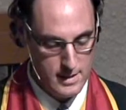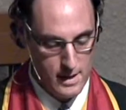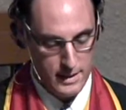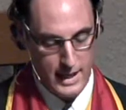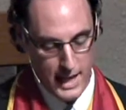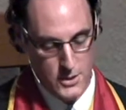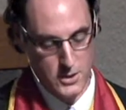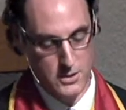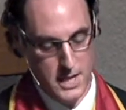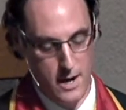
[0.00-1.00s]
on
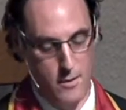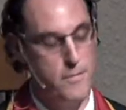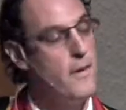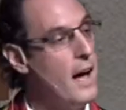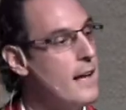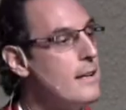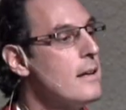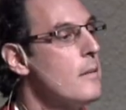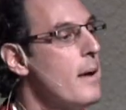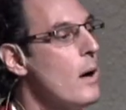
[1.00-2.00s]
occasion terrified
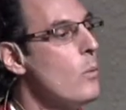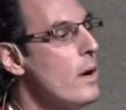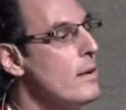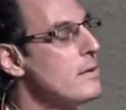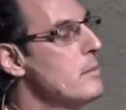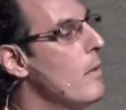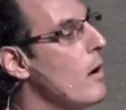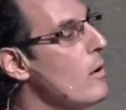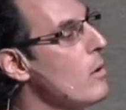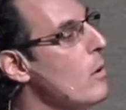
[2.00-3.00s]
about what
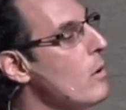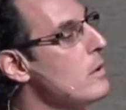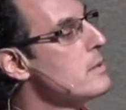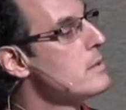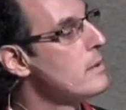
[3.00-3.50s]
tomorrow holds.